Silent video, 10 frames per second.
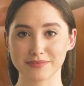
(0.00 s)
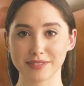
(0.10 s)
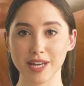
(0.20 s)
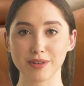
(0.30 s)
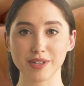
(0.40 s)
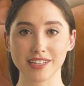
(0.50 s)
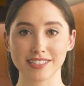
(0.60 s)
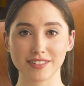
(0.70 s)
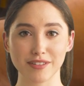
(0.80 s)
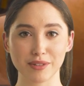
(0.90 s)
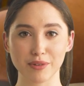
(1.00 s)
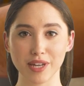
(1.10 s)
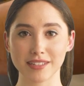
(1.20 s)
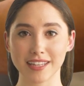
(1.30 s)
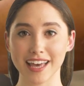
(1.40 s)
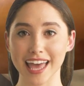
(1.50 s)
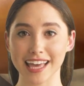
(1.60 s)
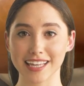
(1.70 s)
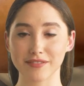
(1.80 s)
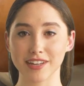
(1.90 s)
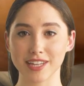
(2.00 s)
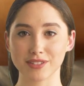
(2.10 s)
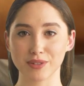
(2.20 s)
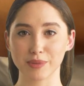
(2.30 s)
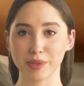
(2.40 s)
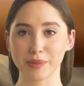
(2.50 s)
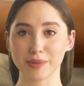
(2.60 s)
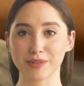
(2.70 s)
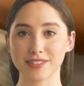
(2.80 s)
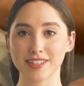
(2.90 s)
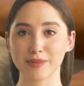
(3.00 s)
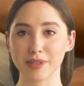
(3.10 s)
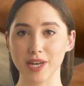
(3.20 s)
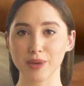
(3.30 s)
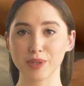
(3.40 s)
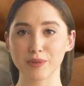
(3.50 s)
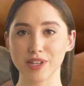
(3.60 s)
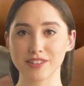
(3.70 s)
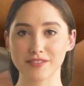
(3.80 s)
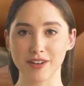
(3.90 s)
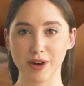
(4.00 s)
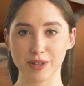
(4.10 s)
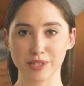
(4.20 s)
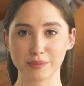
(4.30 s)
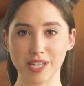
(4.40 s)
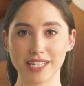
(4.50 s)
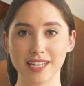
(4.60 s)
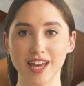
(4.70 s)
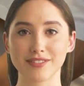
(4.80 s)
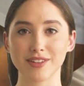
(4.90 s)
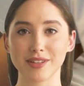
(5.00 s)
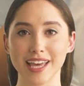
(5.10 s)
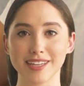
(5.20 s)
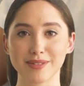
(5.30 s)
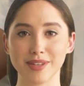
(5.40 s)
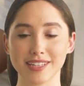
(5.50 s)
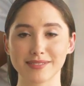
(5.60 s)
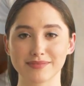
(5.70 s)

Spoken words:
Go around the different groups and give each group a paper slip with one of the following Learning Oscar categories.